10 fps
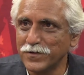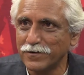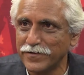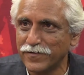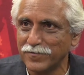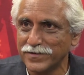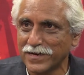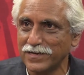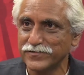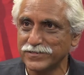away from the
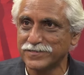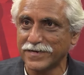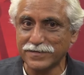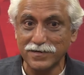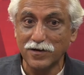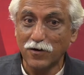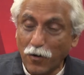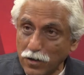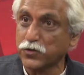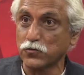television set
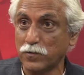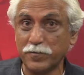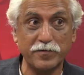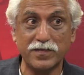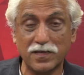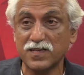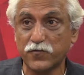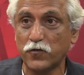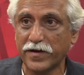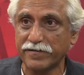all through. Maybe the last
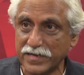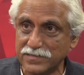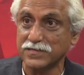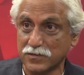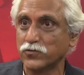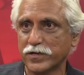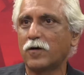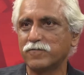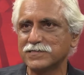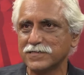4-5 days, including
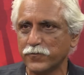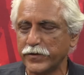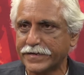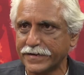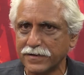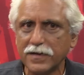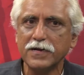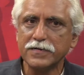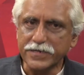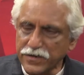obviously the weekend.
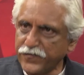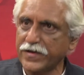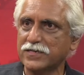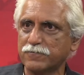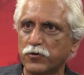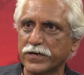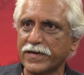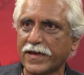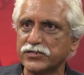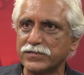Terrific sporting
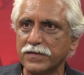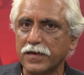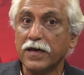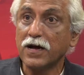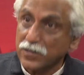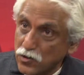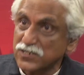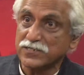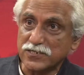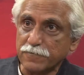action
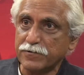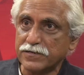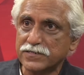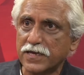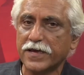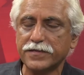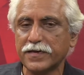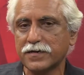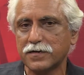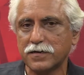across disciplines, and I
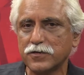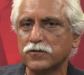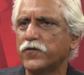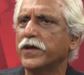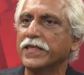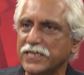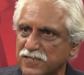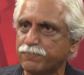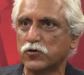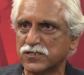think for any
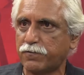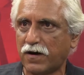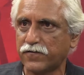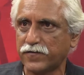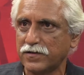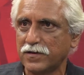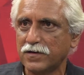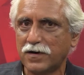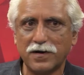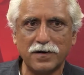sports buff,
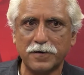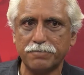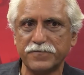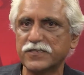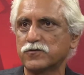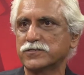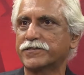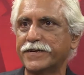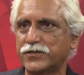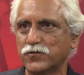this was a
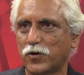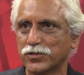treat to watch.